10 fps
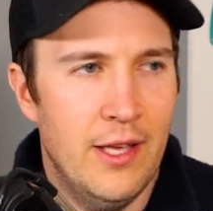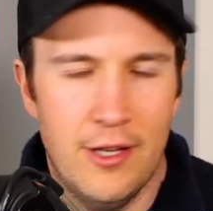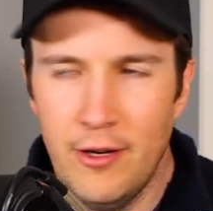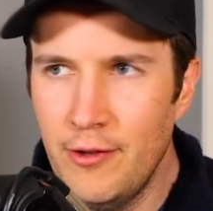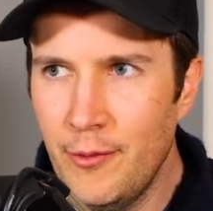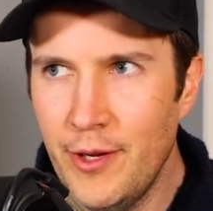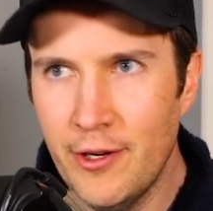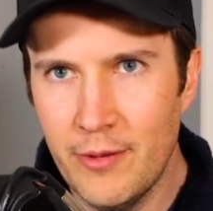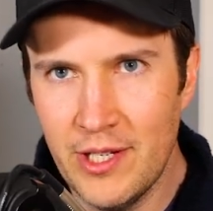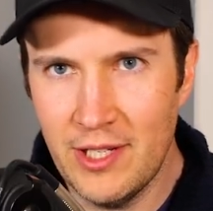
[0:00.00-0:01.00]
In the
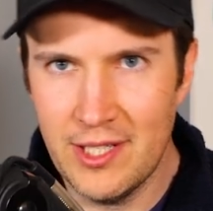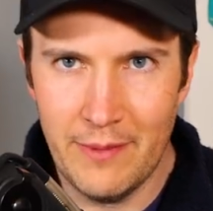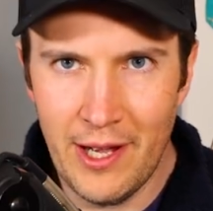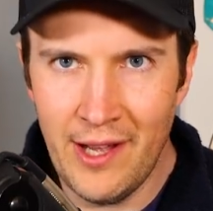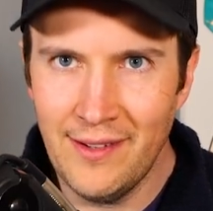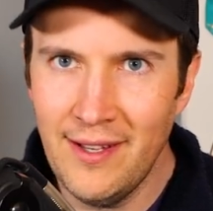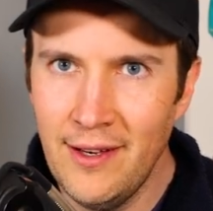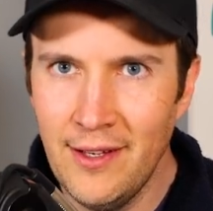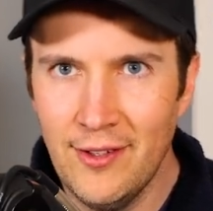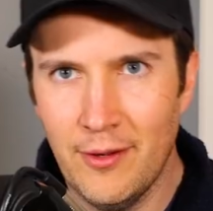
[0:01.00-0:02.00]
winter, we did some hot
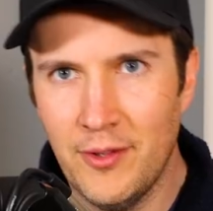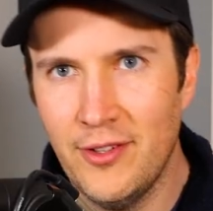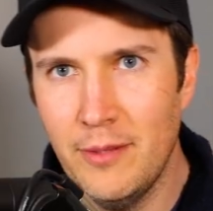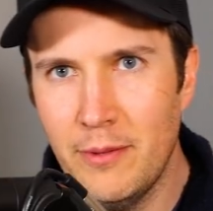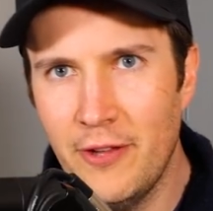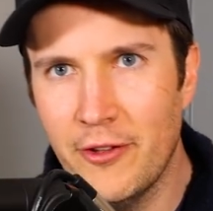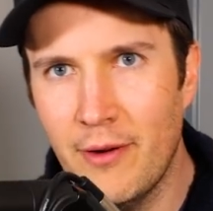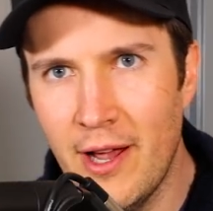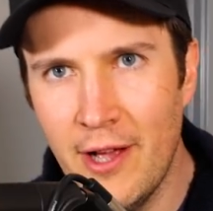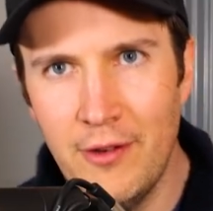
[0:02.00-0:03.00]
tenting, so I was sleeping on the
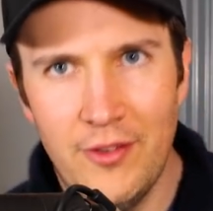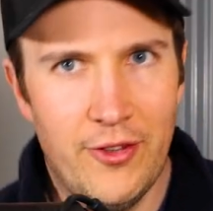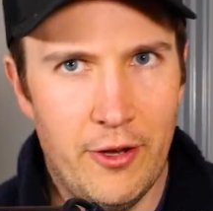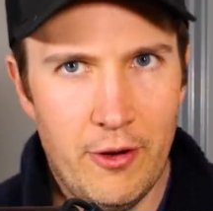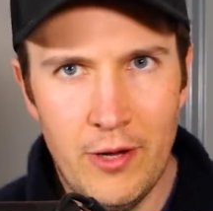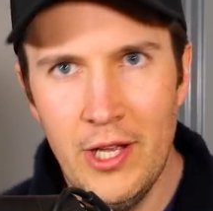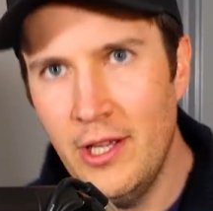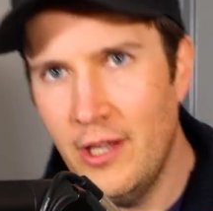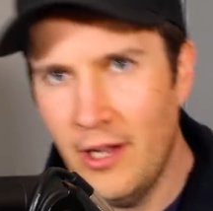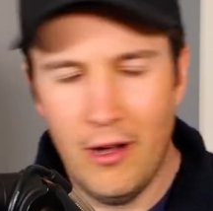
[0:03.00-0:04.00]
ground. So
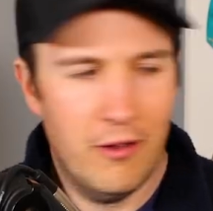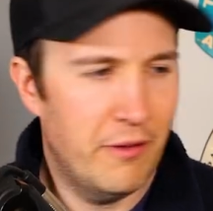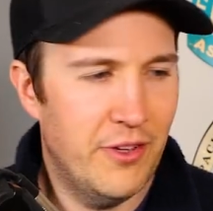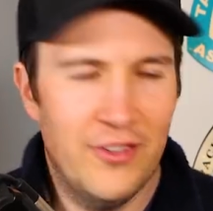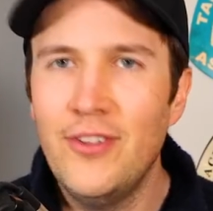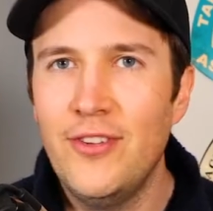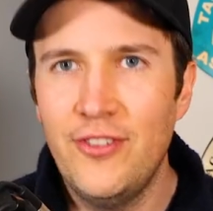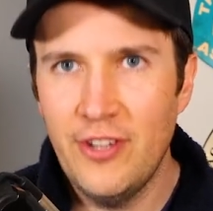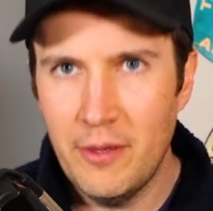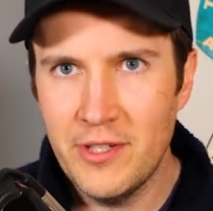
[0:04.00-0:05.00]
all of this is
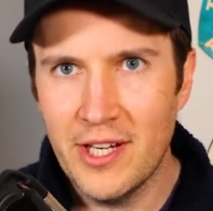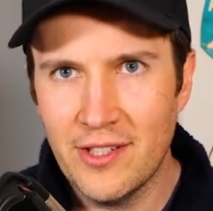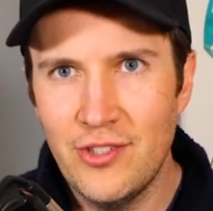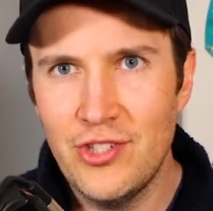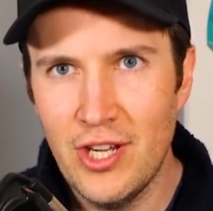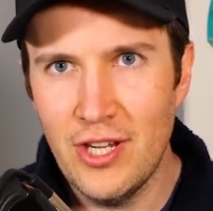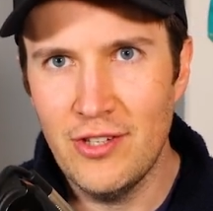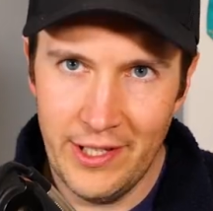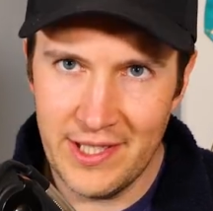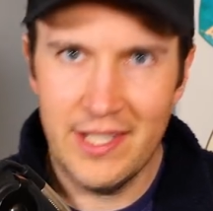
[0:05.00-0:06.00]
subject to change.
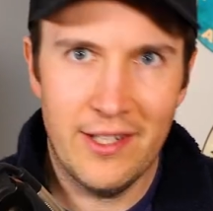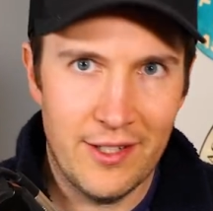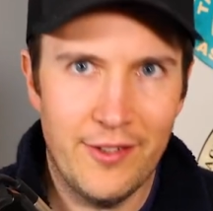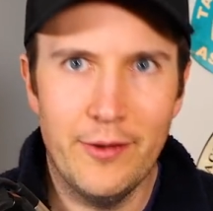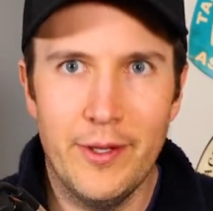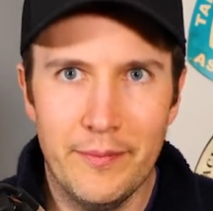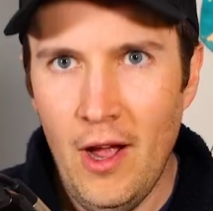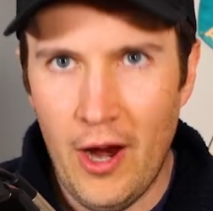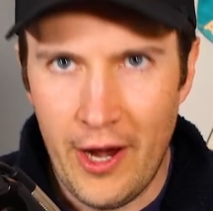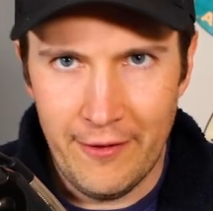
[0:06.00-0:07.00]
Let's get into it.
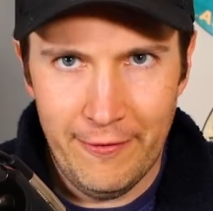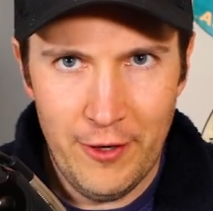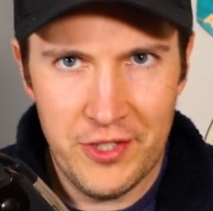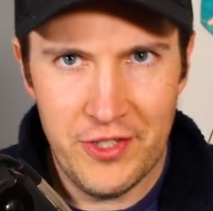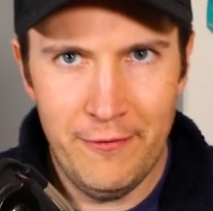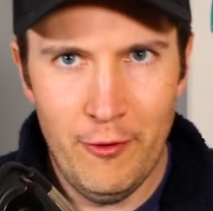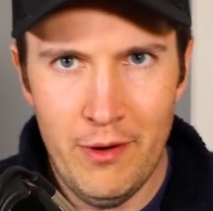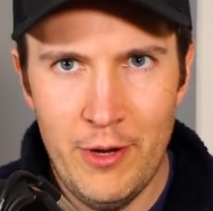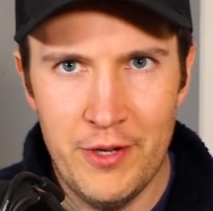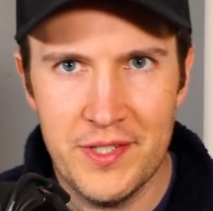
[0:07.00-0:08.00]
All right, first and
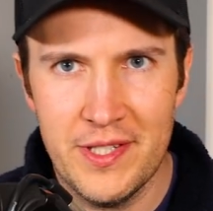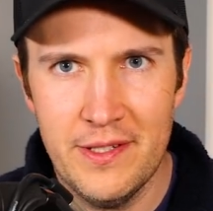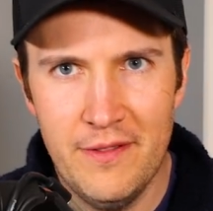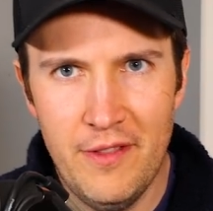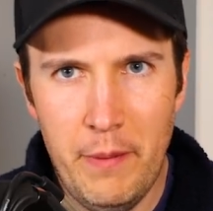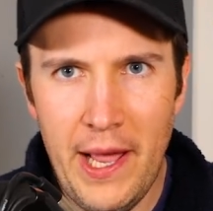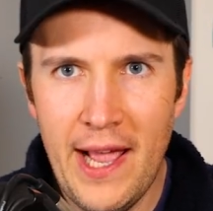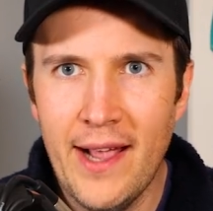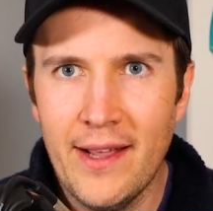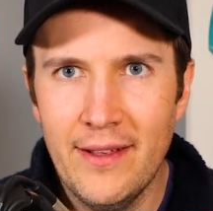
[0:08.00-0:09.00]
foremost, the
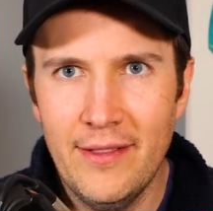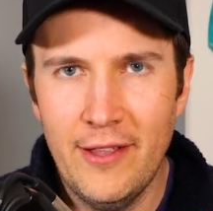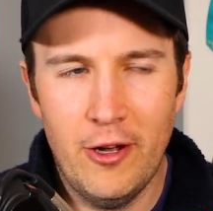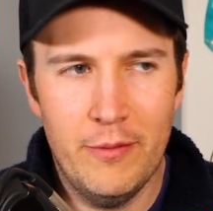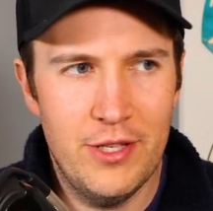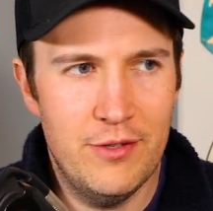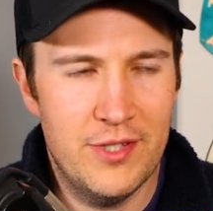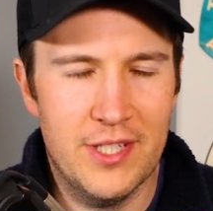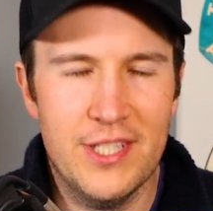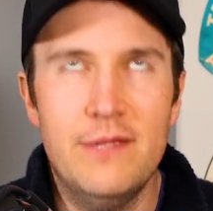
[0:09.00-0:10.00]
pack that I'll be
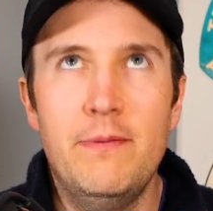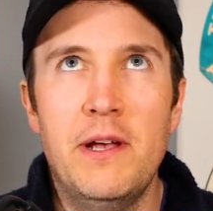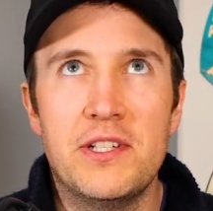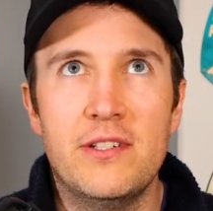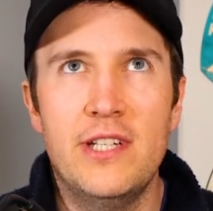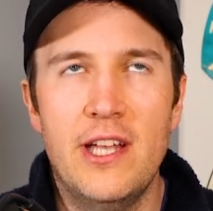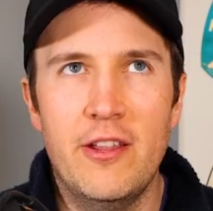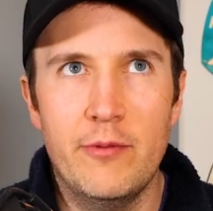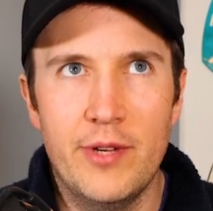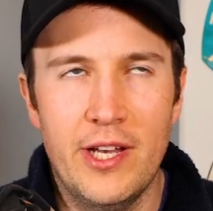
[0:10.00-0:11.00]
using, especially now
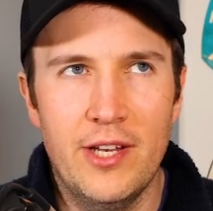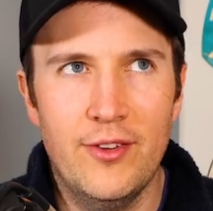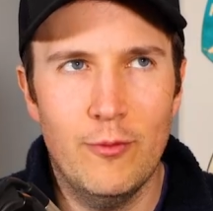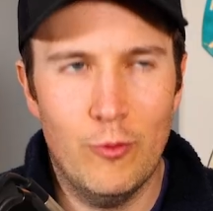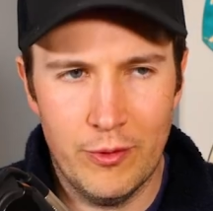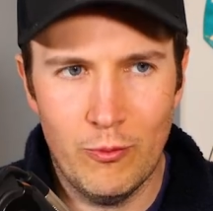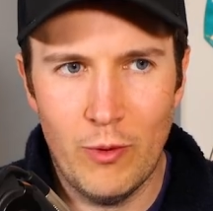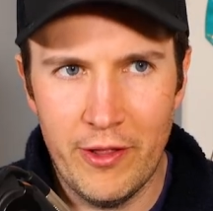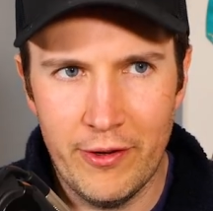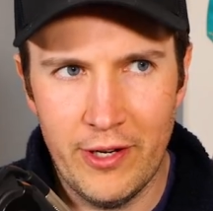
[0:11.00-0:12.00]
that we're getting some warm
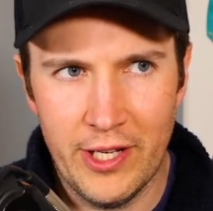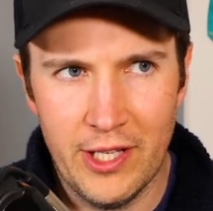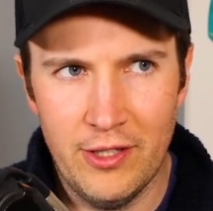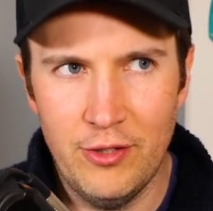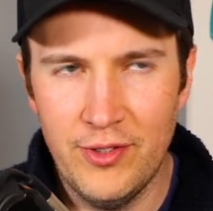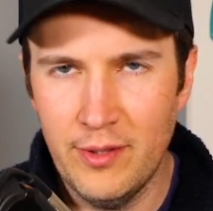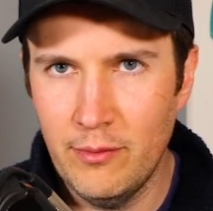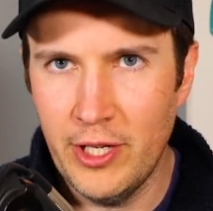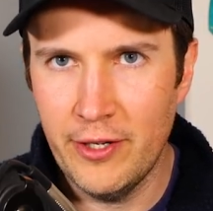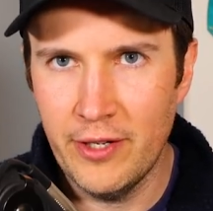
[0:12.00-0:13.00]
weather and I can use some
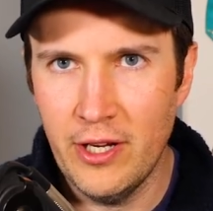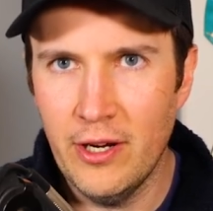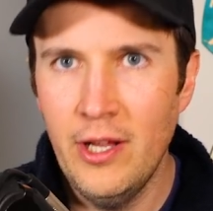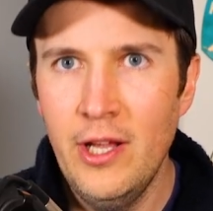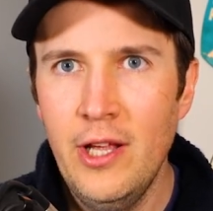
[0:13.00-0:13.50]
lighter gear.